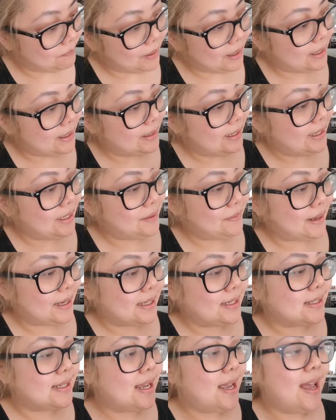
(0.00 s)
But
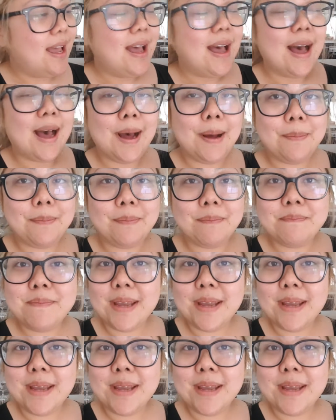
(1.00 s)
anyways, um,